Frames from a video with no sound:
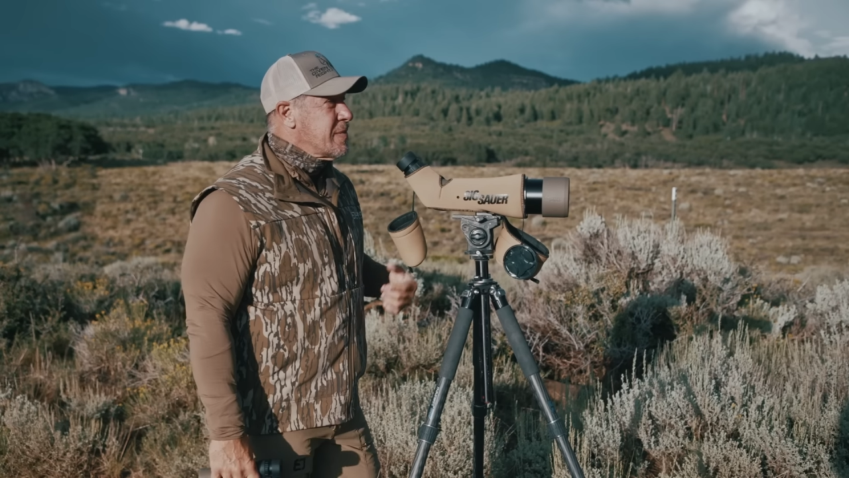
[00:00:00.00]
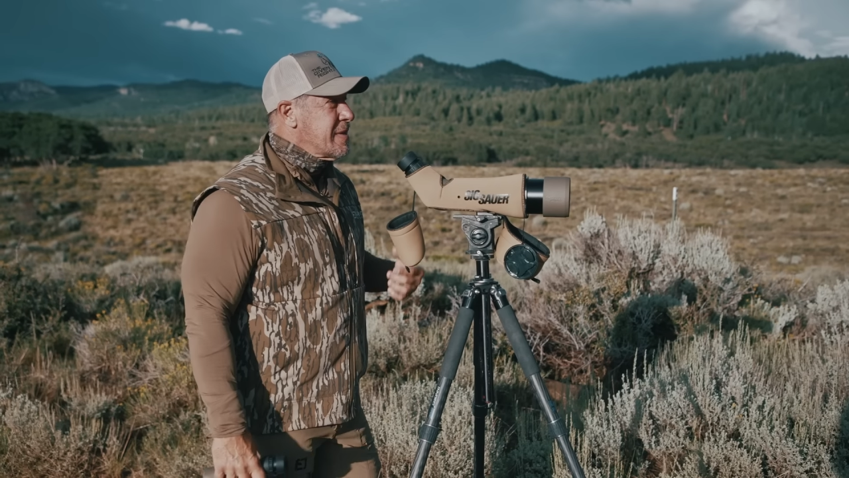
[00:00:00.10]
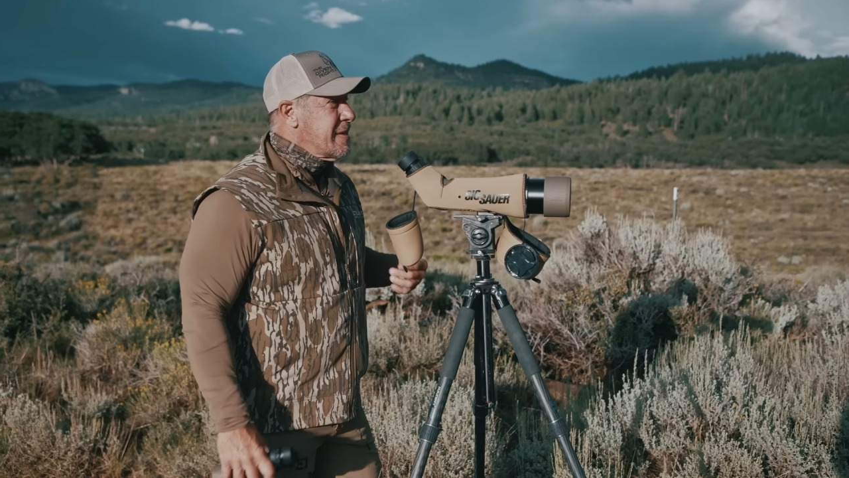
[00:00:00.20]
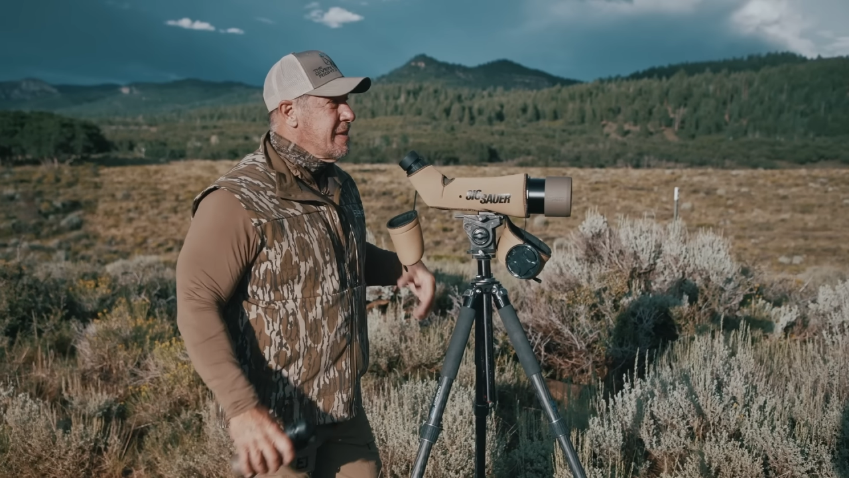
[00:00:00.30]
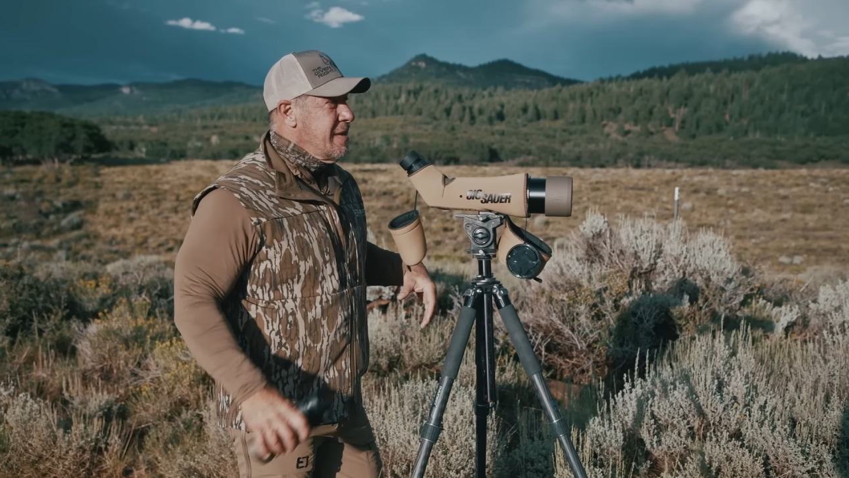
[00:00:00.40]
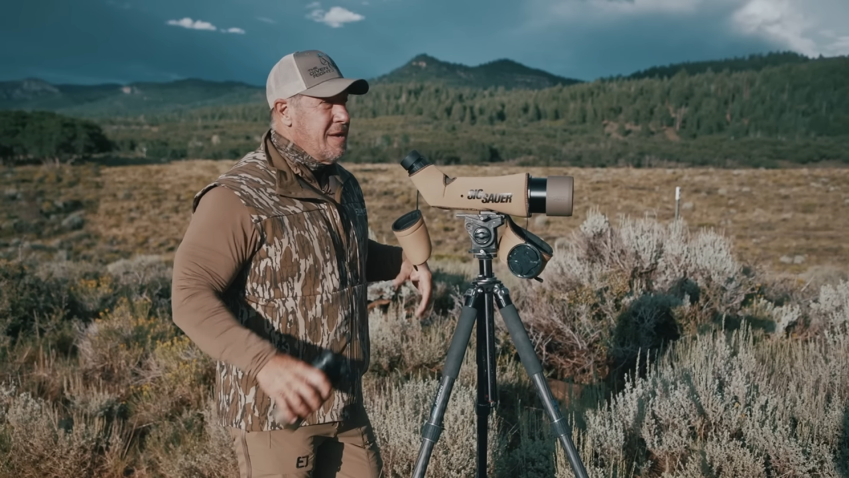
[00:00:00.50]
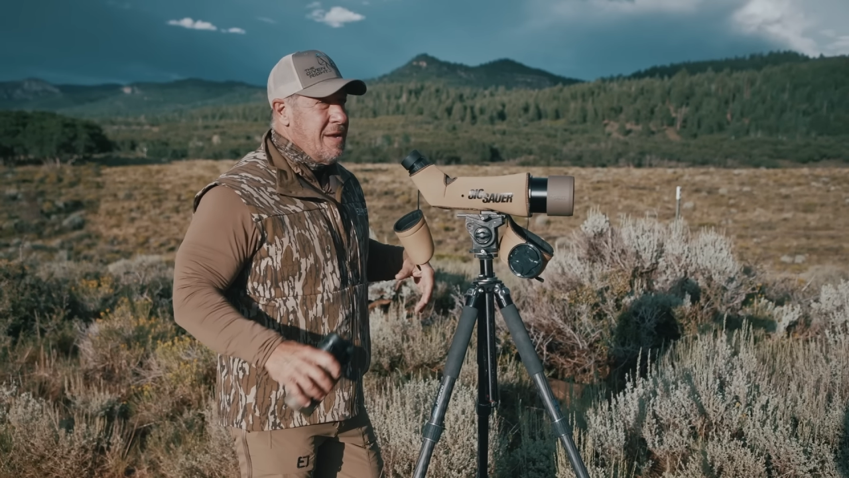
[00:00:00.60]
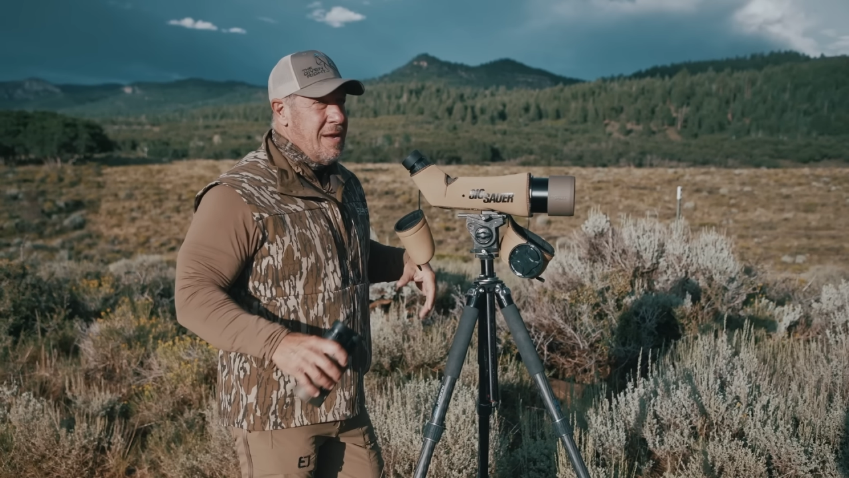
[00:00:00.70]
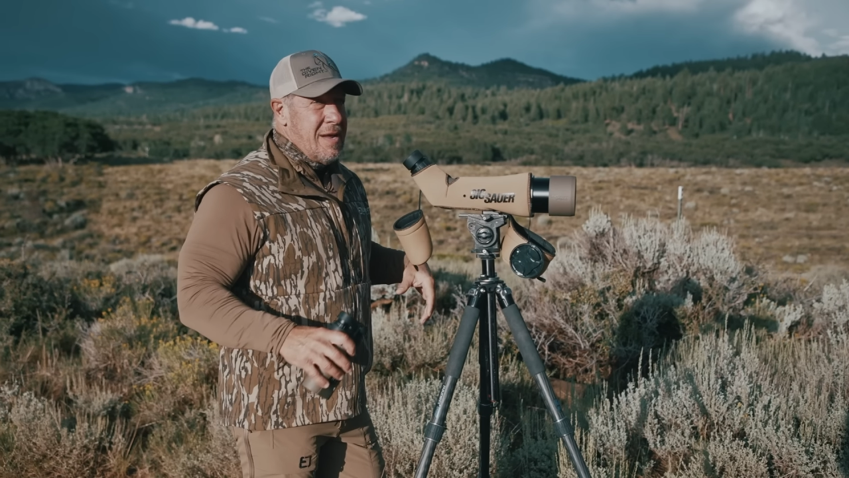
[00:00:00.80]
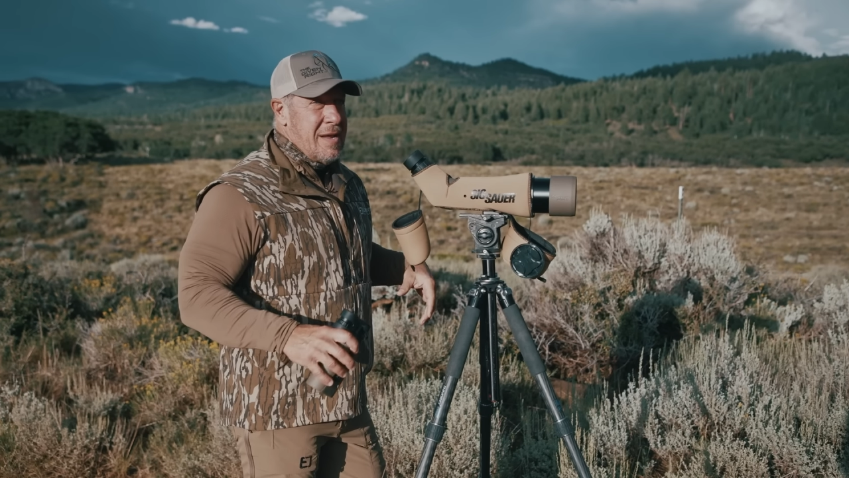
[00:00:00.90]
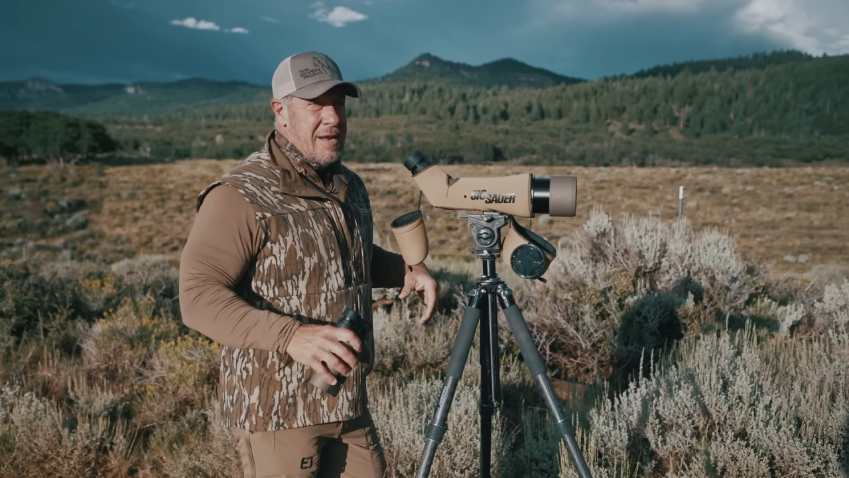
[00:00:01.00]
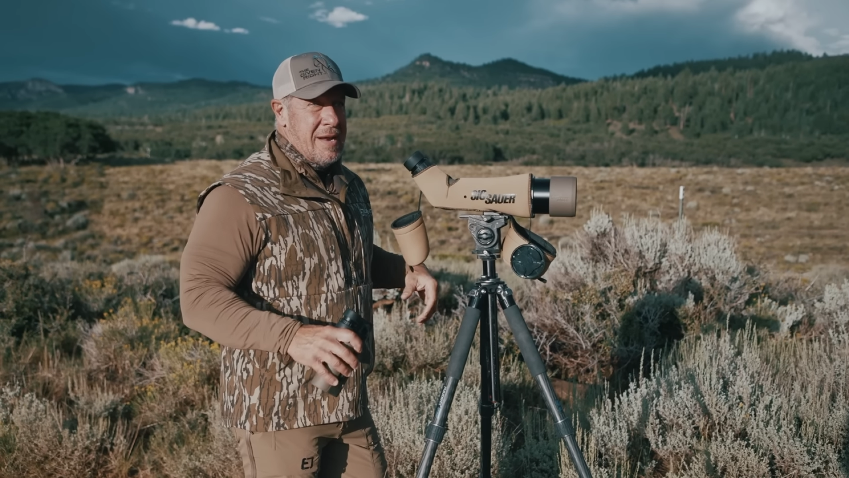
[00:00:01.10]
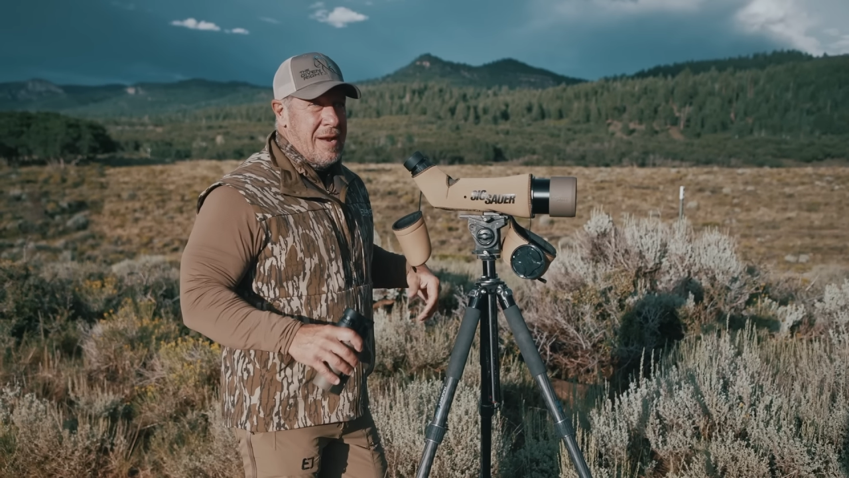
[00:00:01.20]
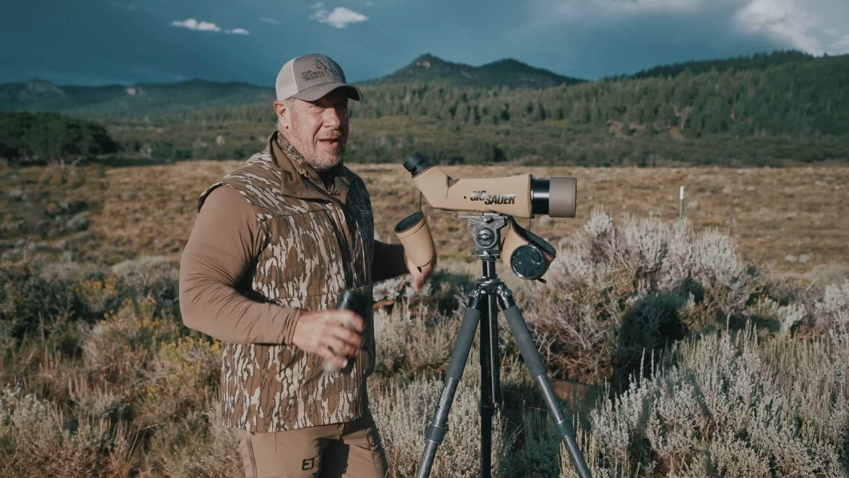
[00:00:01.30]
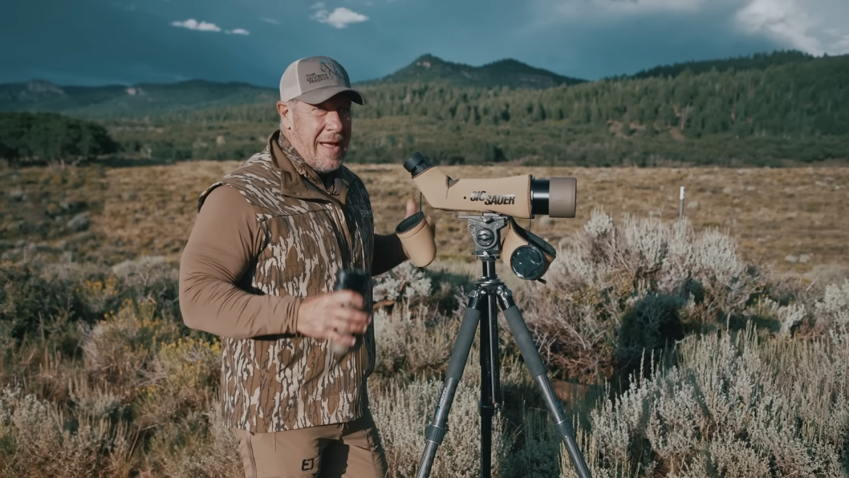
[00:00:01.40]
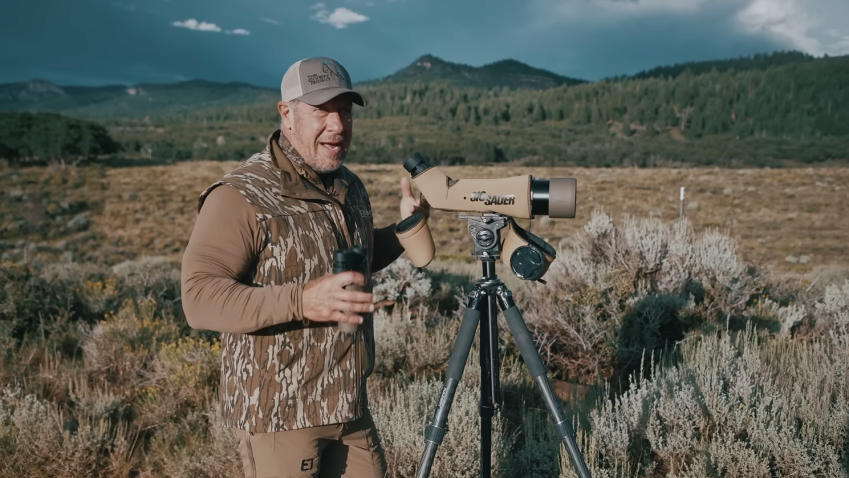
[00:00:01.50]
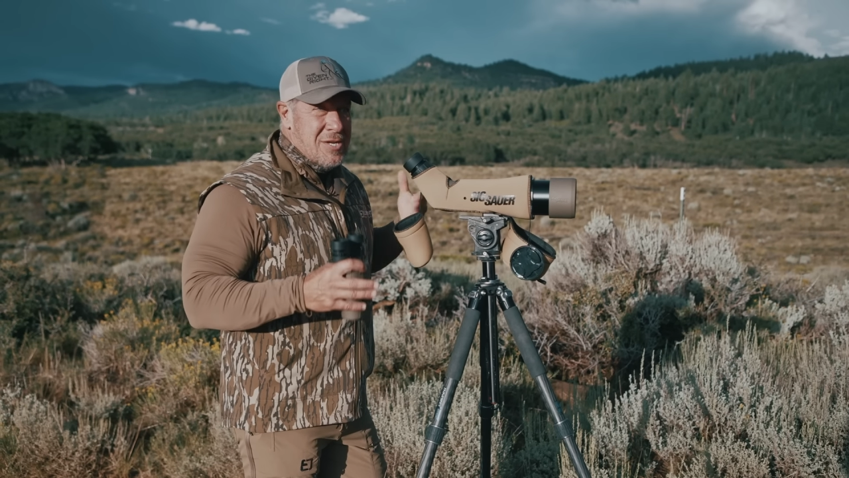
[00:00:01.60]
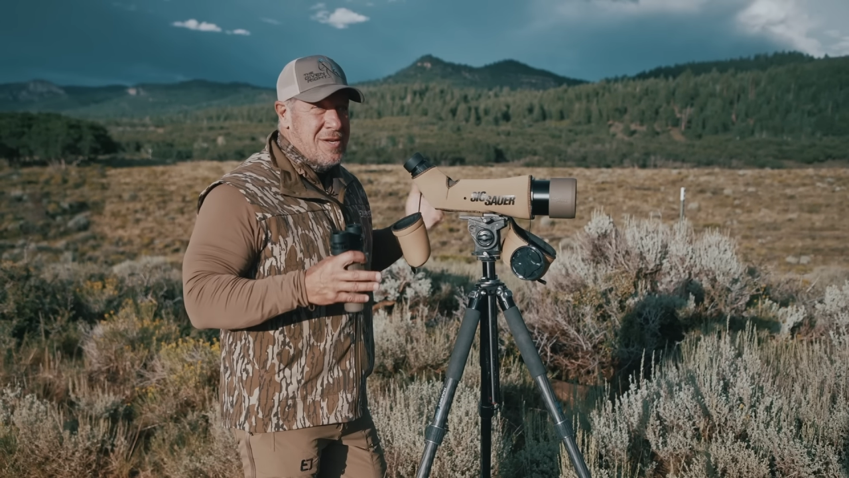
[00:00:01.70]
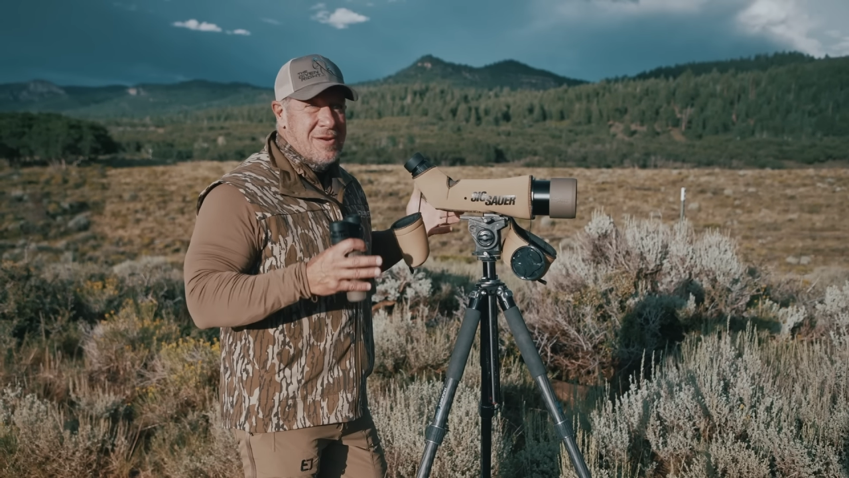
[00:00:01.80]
but actually